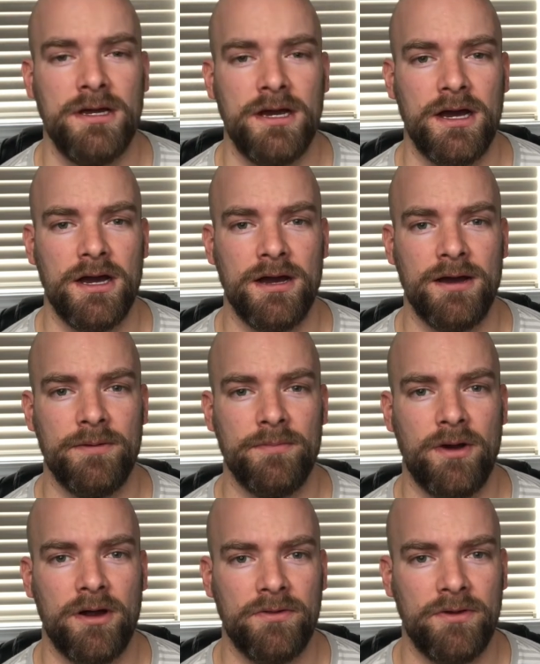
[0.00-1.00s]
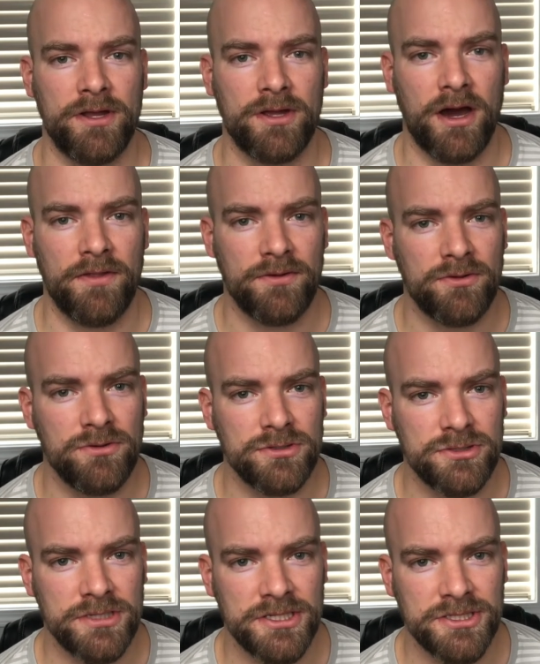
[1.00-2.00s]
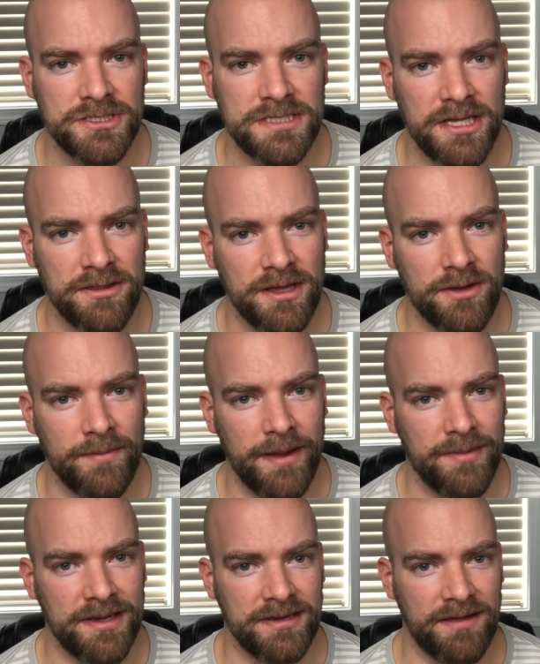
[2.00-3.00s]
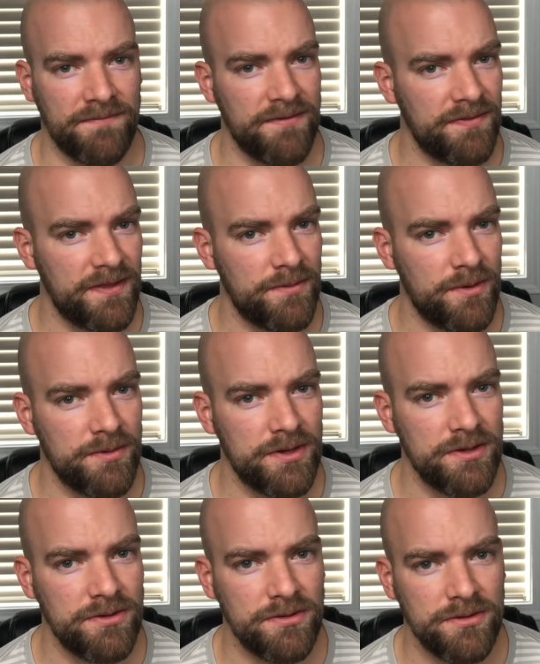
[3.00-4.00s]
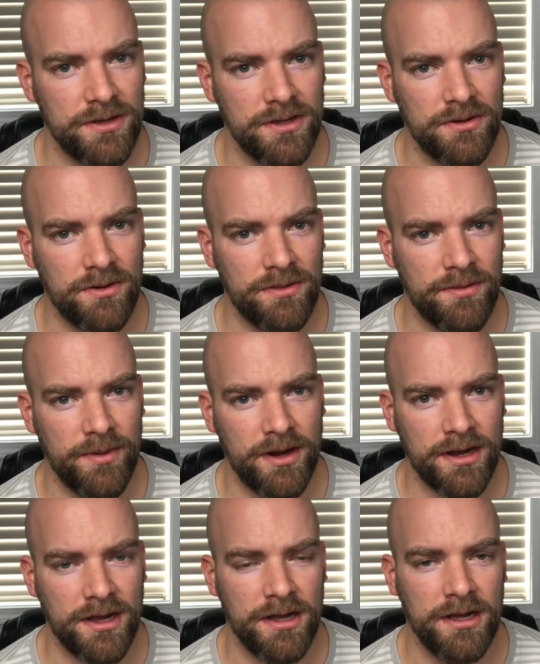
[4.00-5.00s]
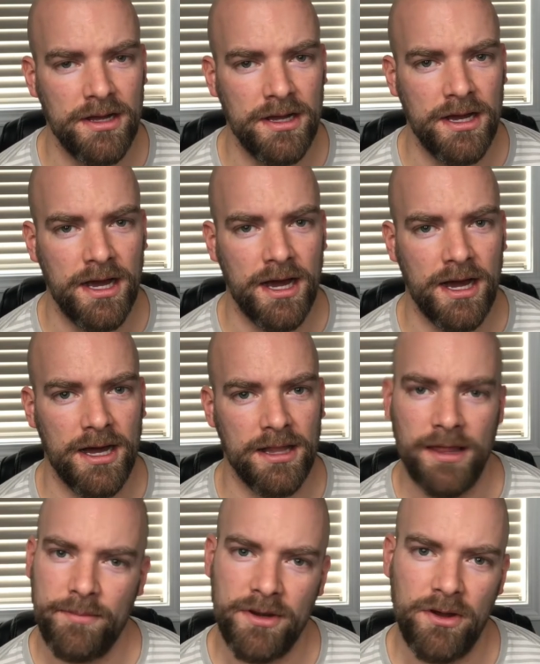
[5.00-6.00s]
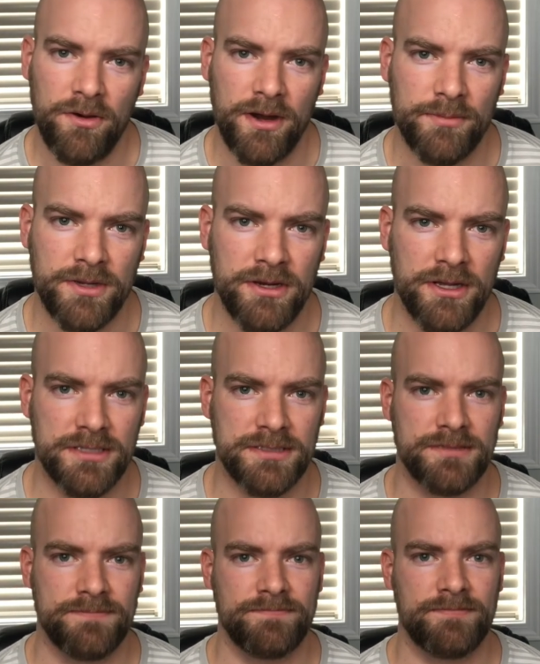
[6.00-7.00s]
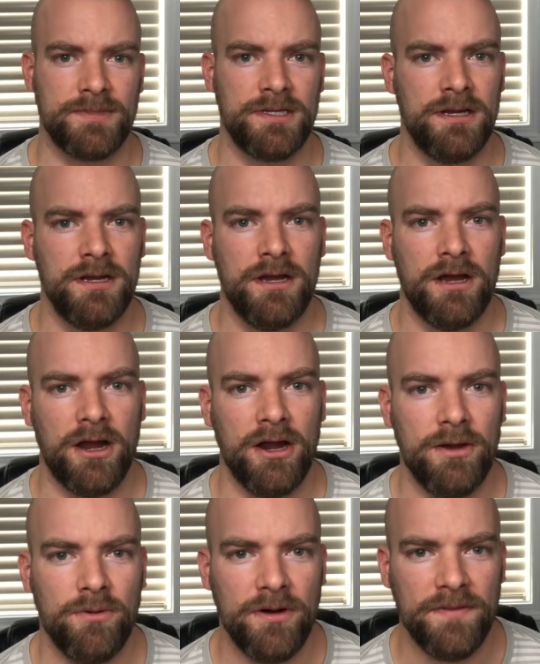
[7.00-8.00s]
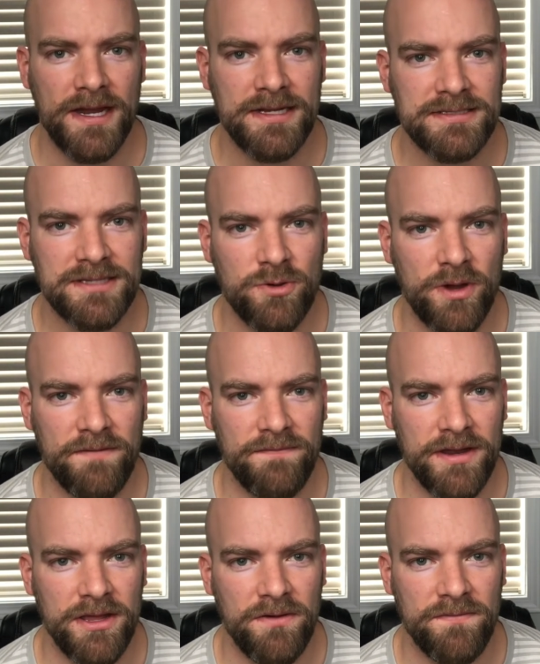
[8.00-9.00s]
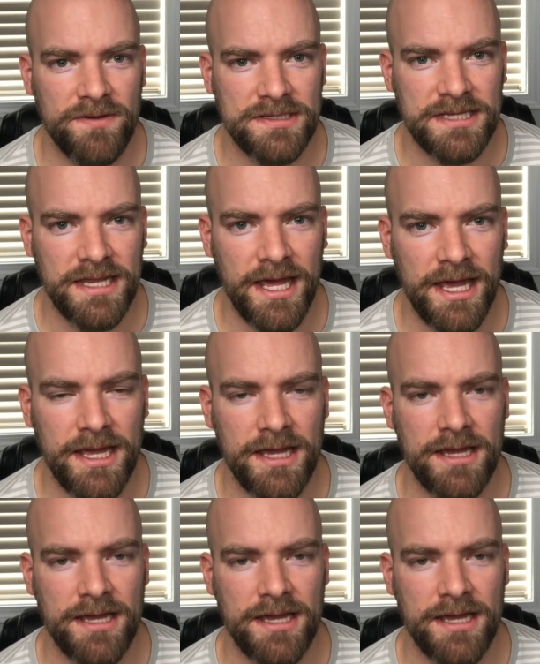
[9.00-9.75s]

Um, are there any other cool traditions that you think might be different than what we do in North America? Uh, let me know, I'm curious. All right, well, that is the quick video for today.